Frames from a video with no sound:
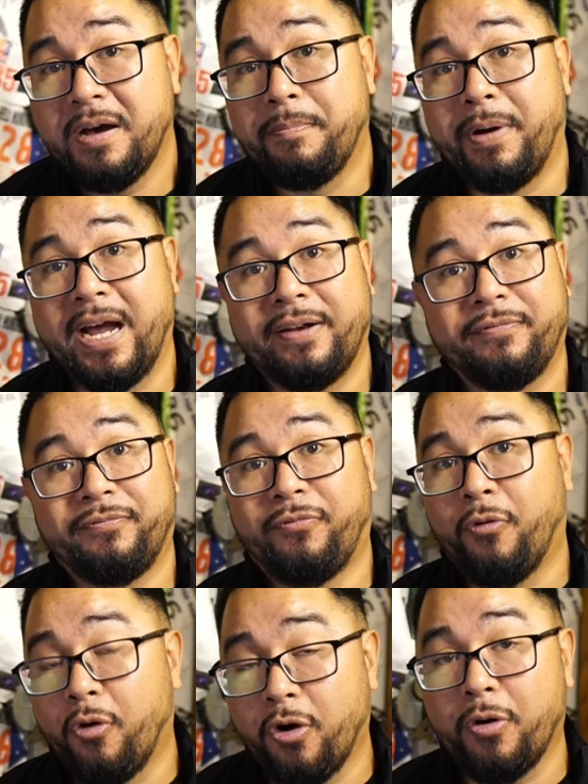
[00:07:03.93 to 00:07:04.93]
But
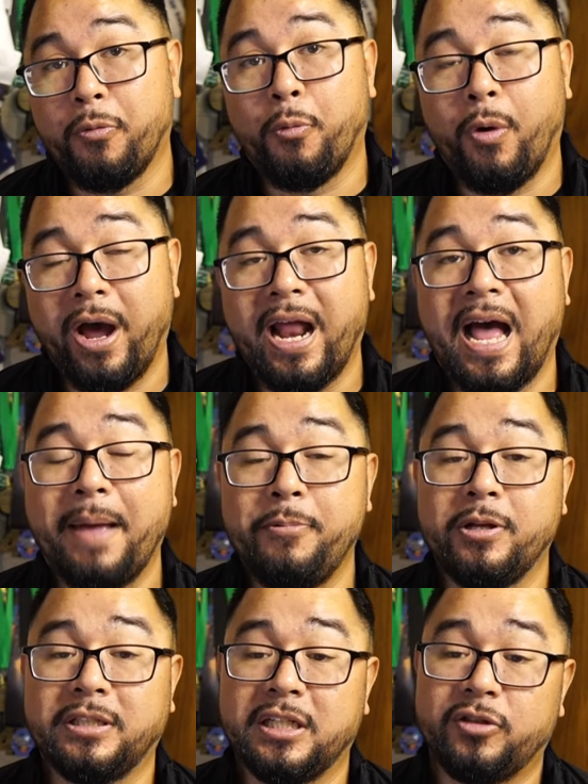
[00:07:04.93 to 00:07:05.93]
for what I'm
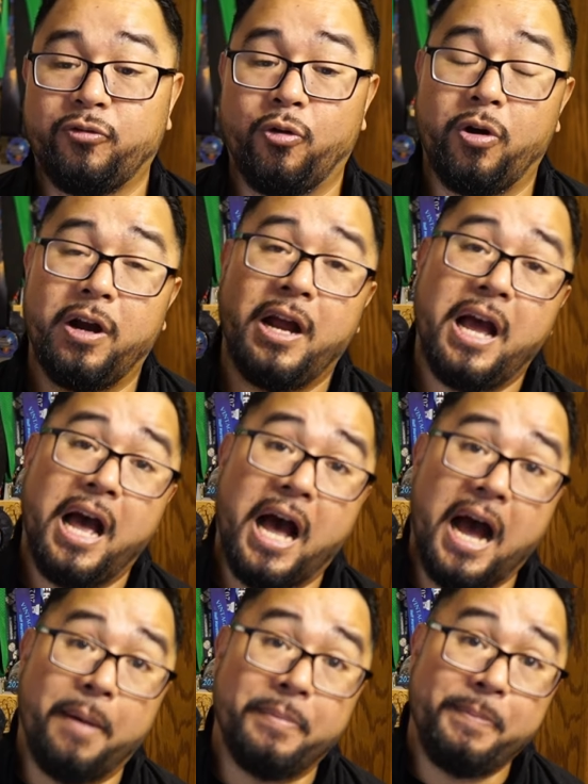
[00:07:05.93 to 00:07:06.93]
using this for,
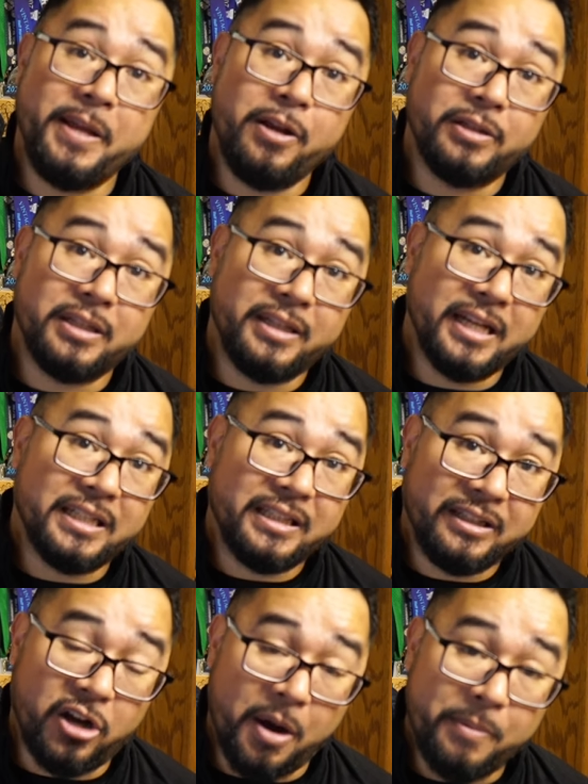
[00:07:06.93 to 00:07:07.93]
I'm gonna be using this
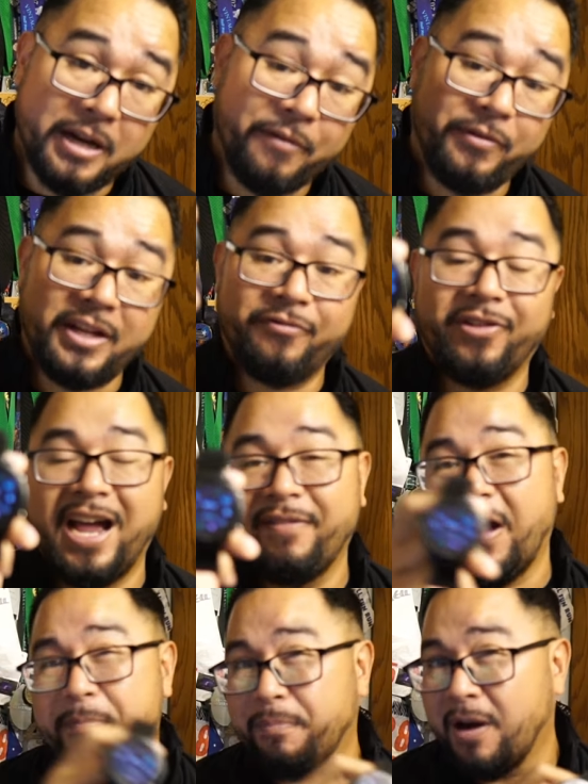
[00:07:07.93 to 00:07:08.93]
Garmin 955.
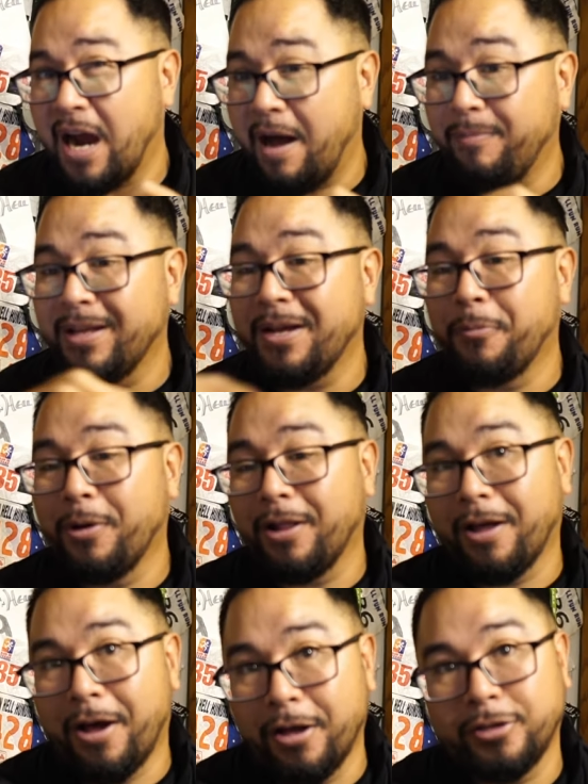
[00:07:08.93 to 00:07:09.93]
I probably will
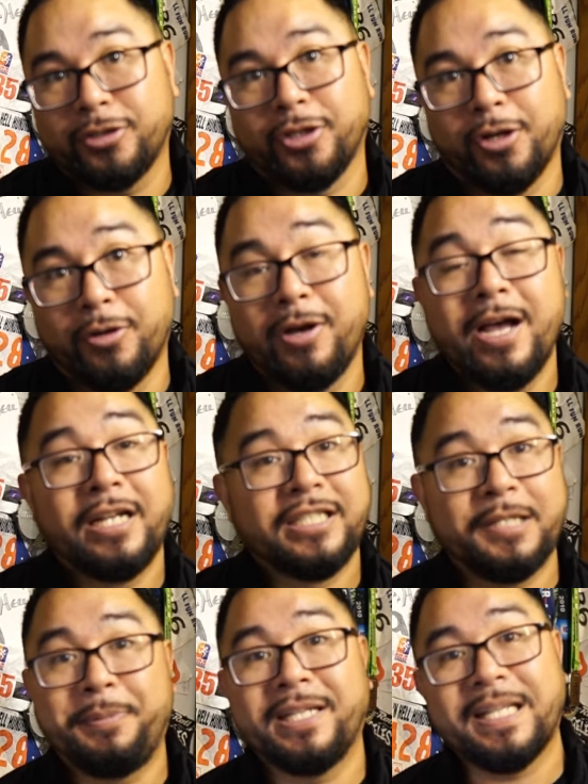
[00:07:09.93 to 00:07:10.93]
also,
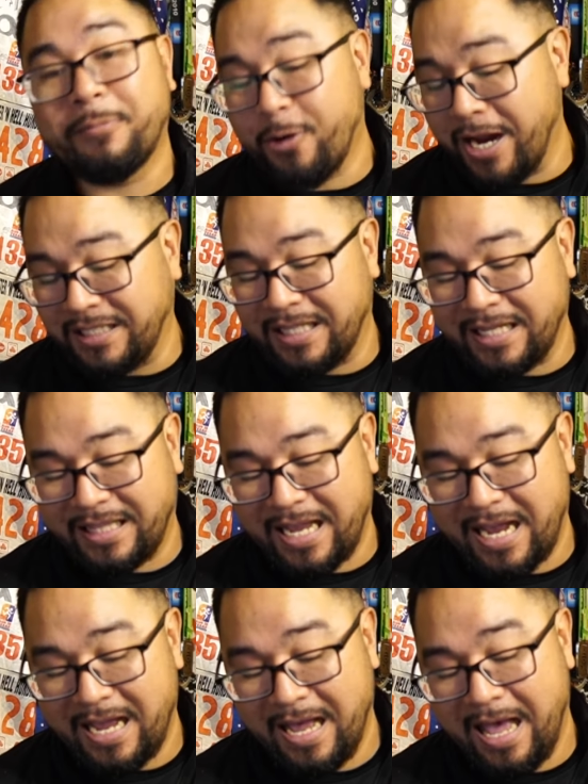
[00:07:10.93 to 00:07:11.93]
just because I'm crazy like
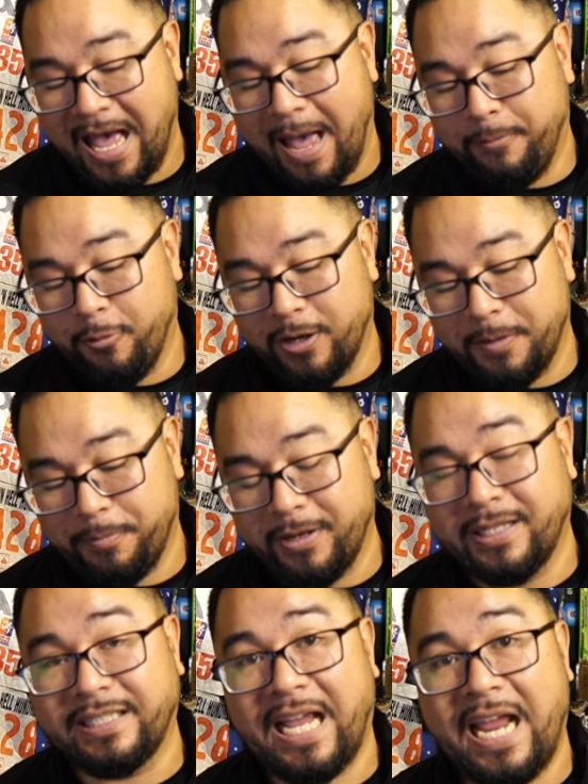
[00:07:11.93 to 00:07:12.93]
that, I'm going to bring
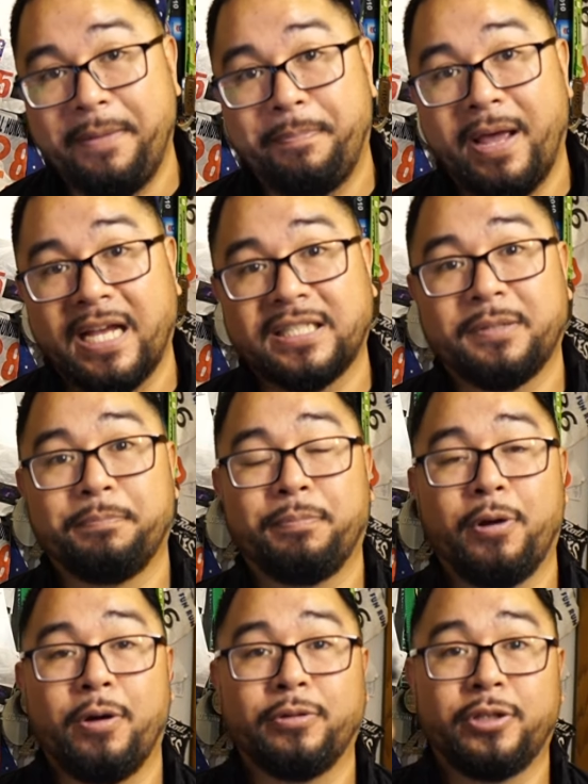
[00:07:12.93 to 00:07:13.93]
this Apex
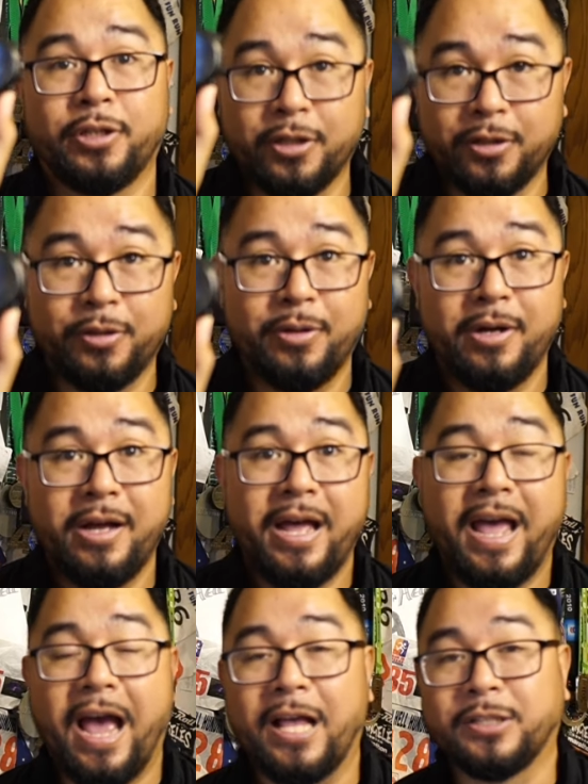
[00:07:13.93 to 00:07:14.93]
Pro 2
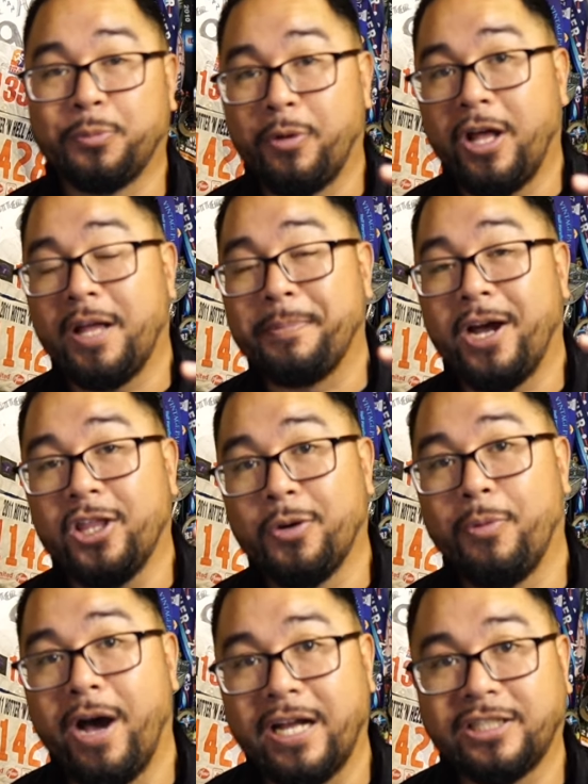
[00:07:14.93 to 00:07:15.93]
as well on my other
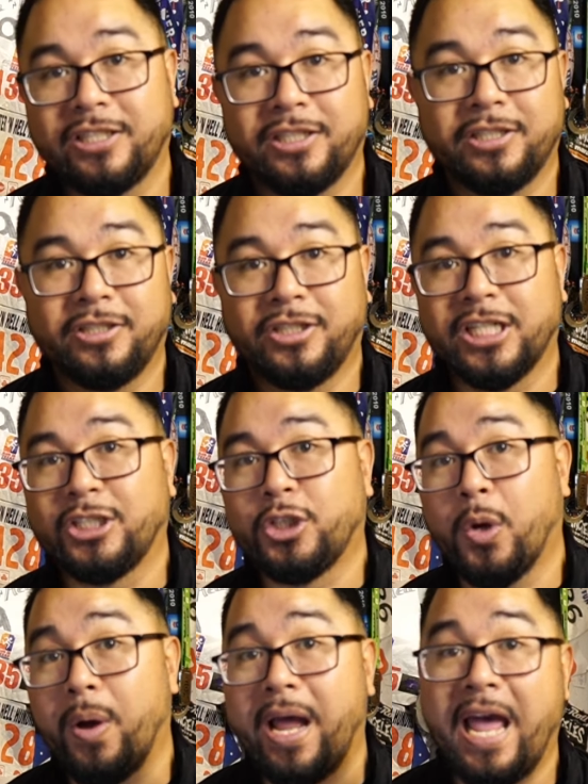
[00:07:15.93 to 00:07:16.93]
watch, just
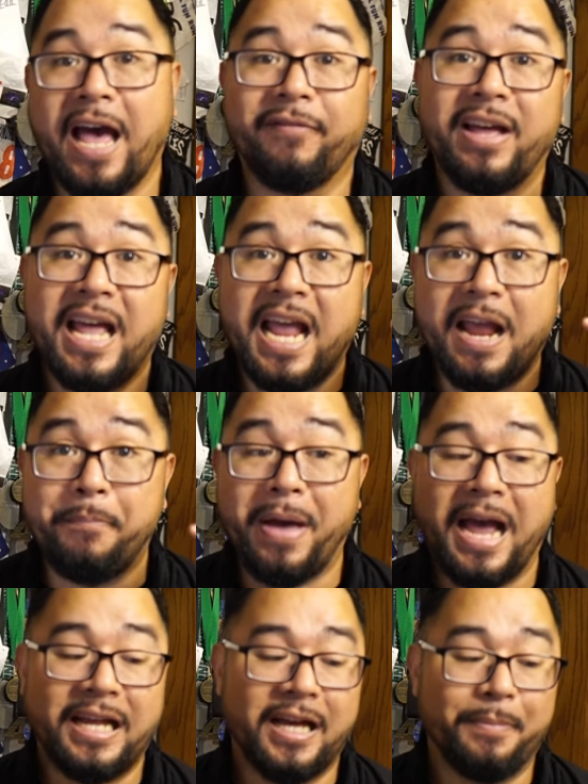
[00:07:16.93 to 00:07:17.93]
so I have a
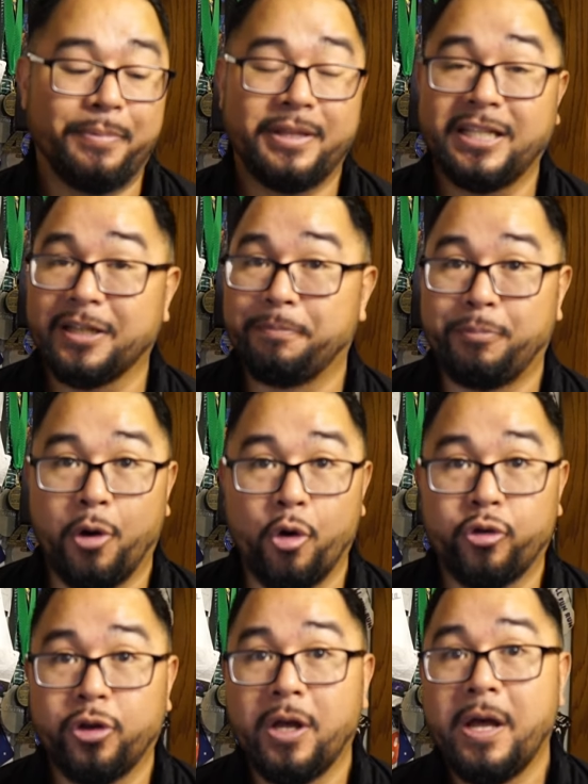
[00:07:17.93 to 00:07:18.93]
backup. These are
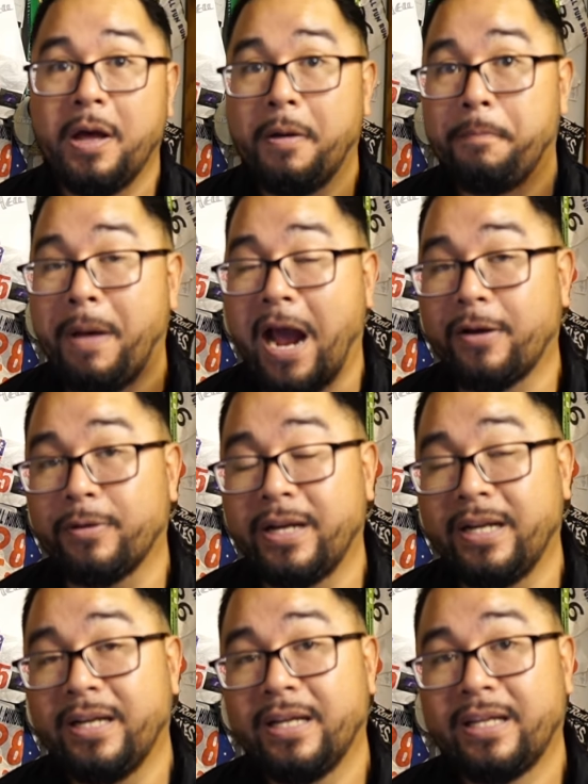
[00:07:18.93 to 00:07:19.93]
both
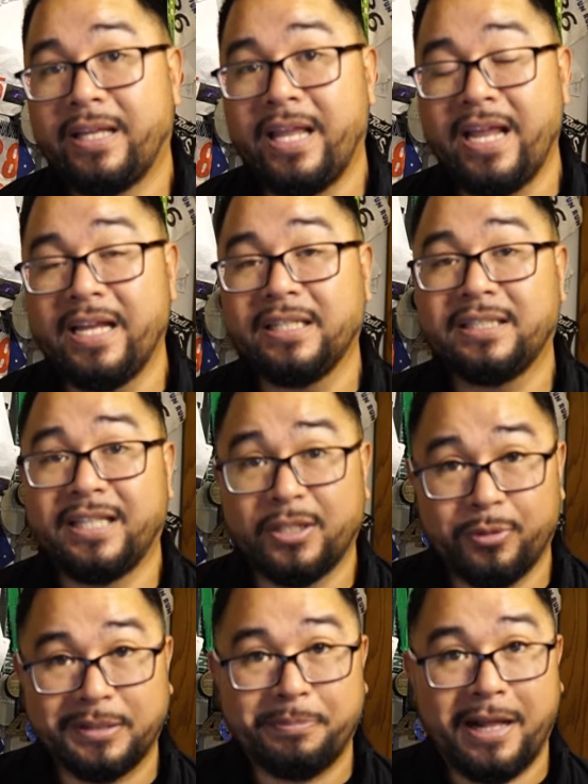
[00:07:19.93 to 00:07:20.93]
battery kings. This
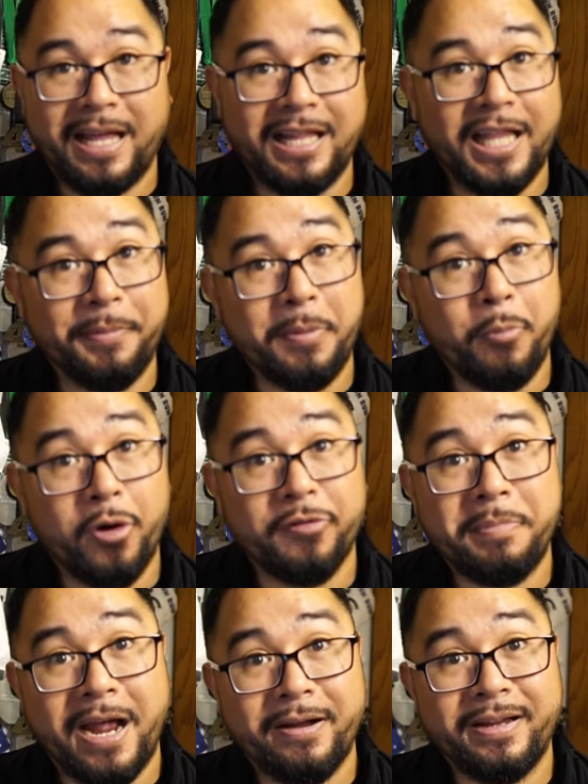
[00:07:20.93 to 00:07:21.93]
one's probably a little bit more of
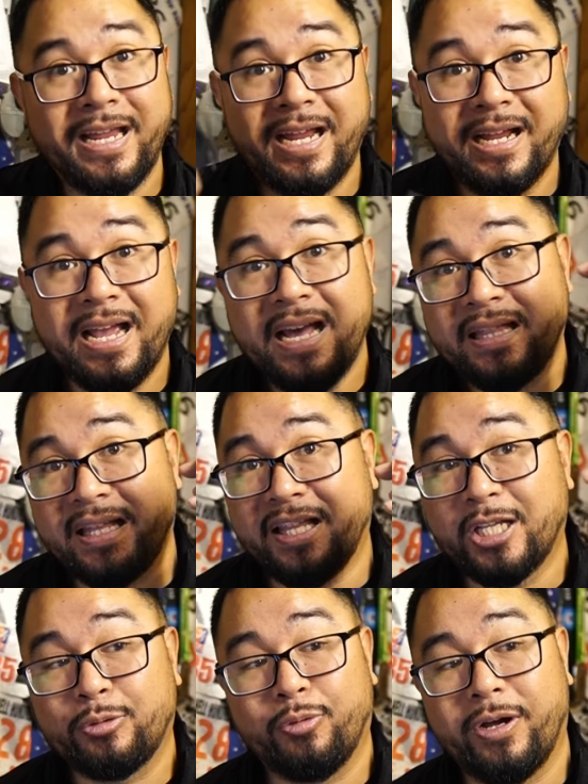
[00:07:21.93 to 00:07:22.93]
a battery king than
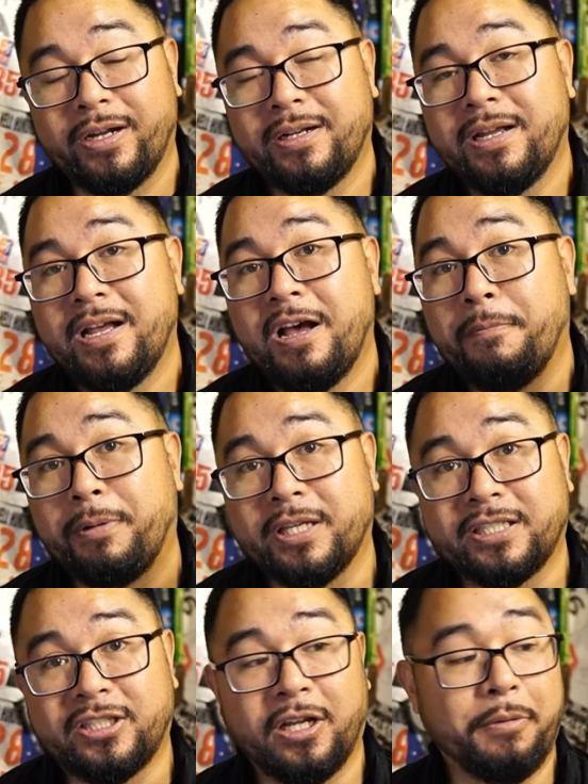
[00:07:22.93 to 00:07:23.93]
this one, but they're
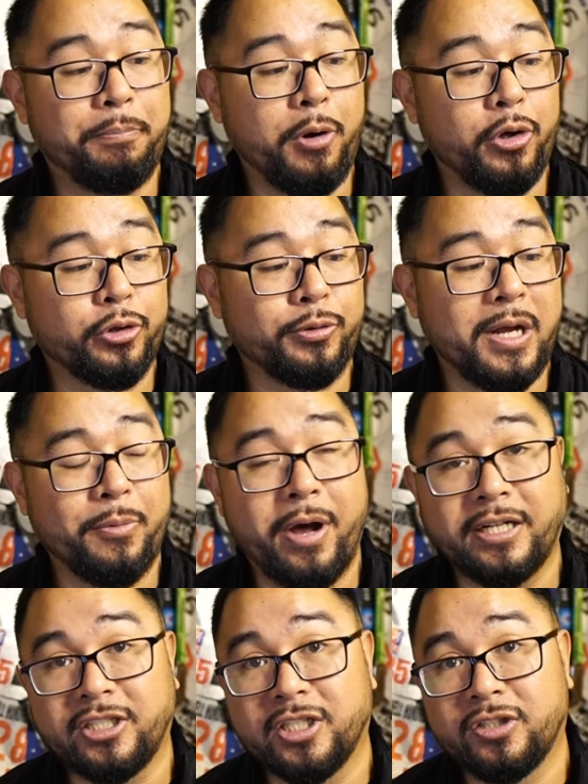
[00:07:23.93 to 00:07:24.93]
still both great
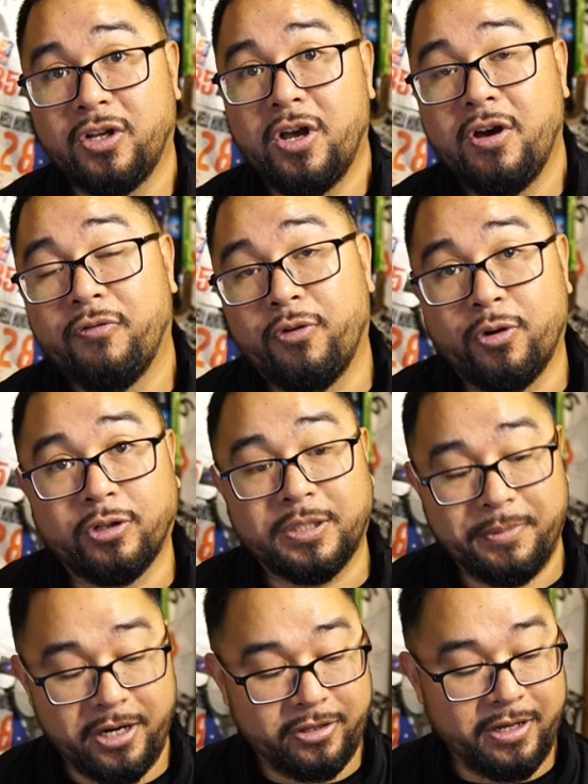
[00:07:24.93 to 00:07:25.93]
watches for an
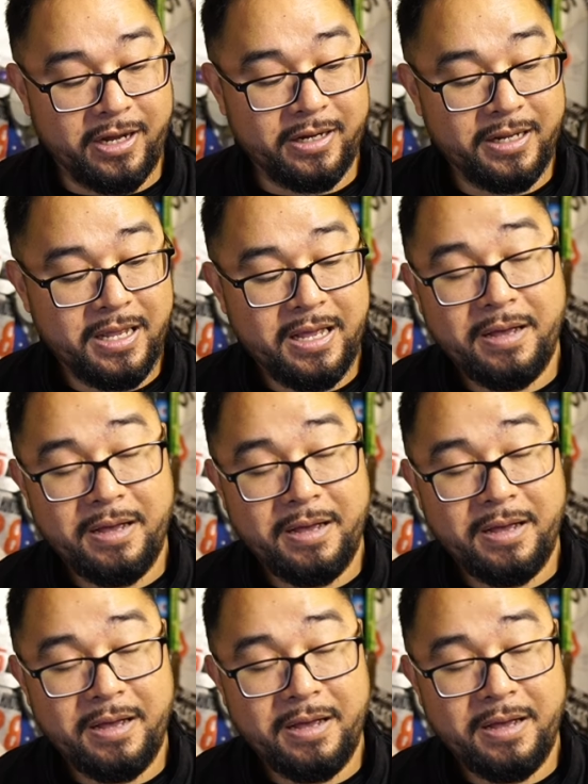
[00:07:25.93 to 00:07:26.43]
ultramarathon.